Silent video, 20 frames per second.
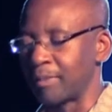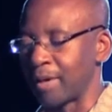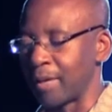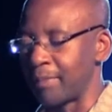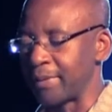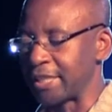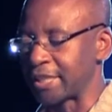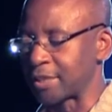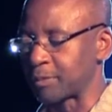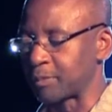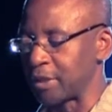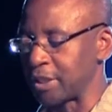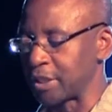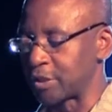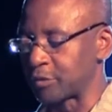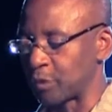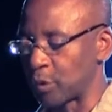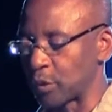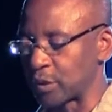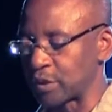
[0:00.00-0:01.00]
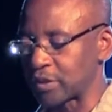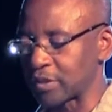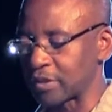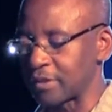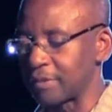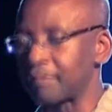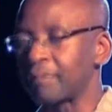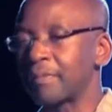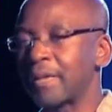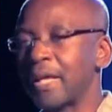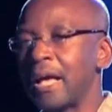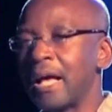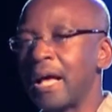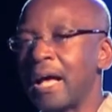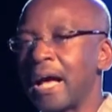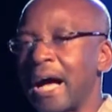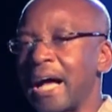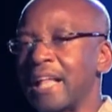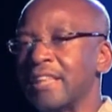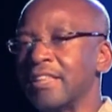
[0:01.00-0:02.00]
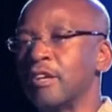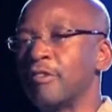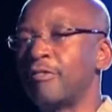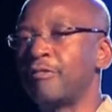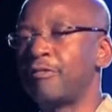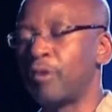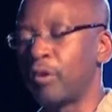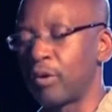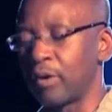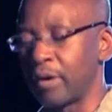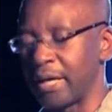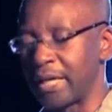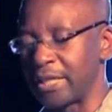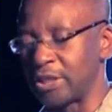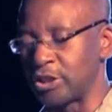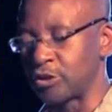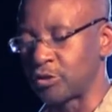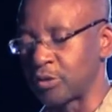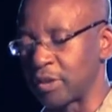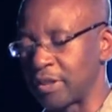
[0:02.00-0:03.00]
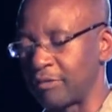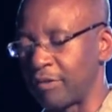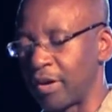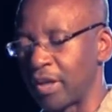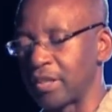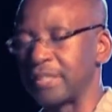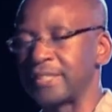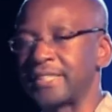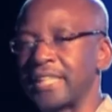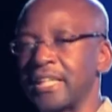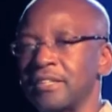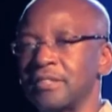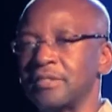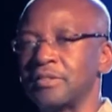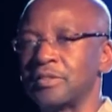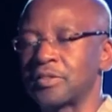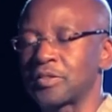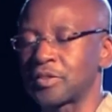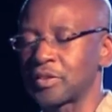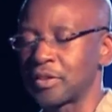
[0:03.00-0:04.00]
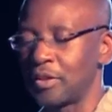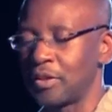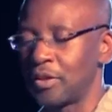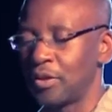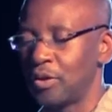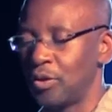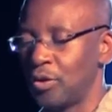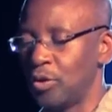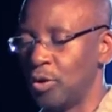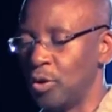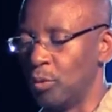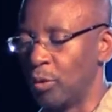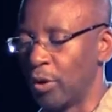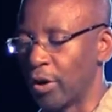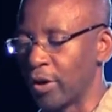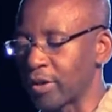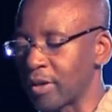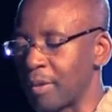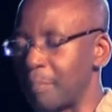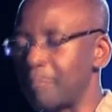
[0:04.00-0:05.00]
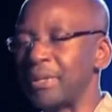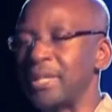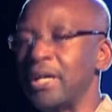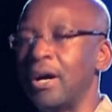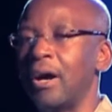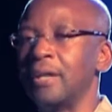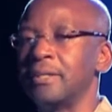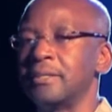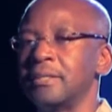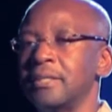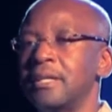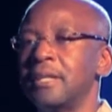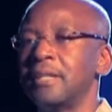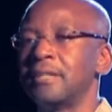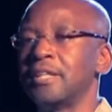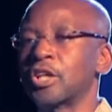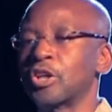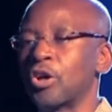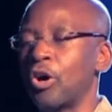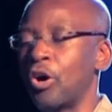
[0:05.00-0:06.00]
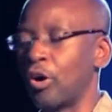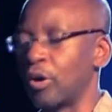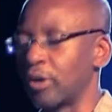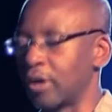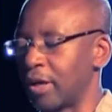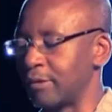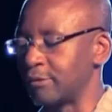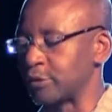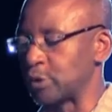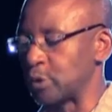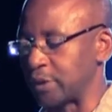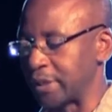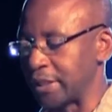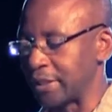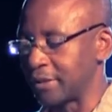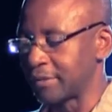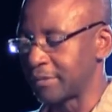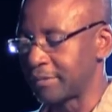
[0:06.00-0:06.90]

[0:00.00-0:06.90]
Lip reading: Barbados Police Force, and the 400 volunteers who work beyond the call of duty.